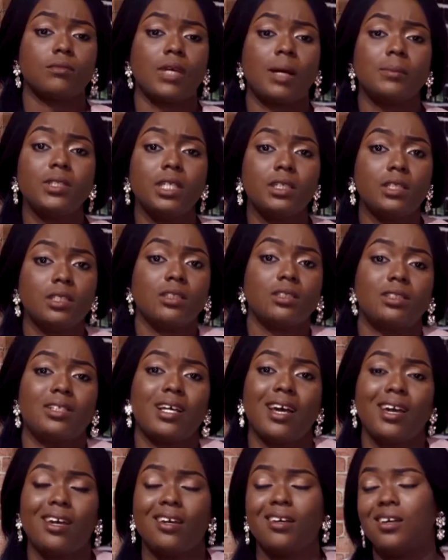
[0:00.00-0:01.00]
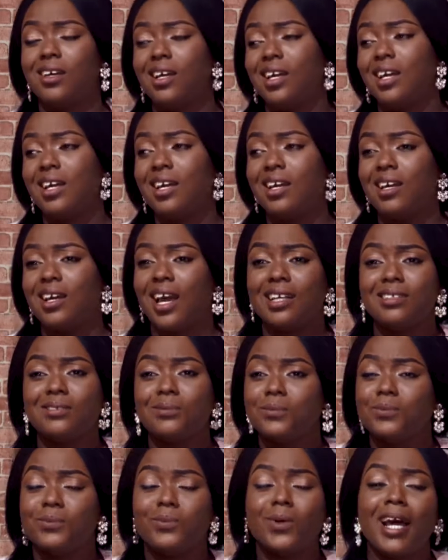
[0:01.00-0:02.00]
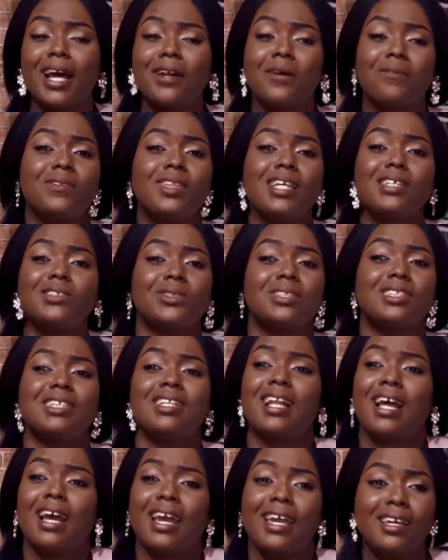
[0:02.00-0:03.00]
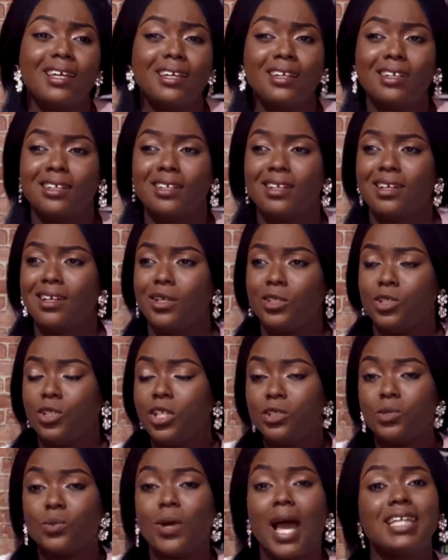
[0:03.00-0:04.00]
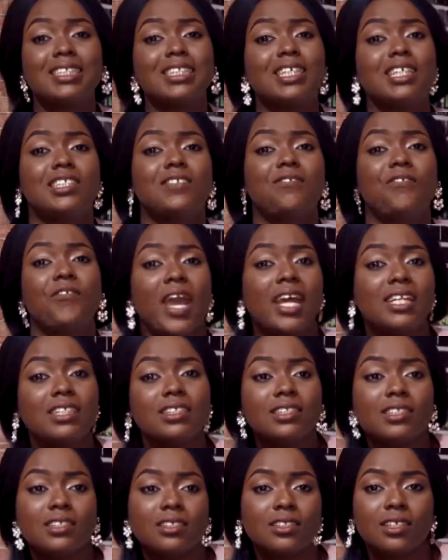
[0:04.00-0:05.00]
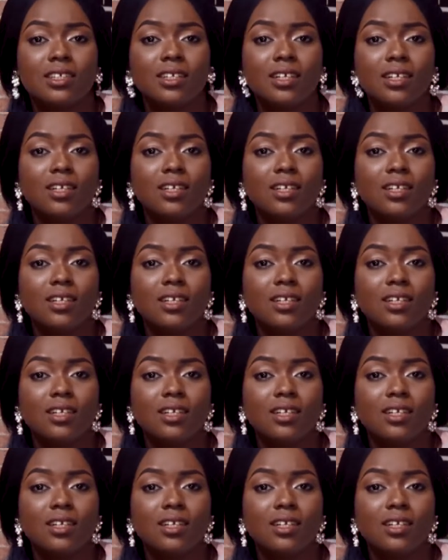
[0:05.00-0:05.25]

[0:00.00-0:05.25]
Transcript: I'm dating this guy. What kind of things does he like? You need to ask his friends.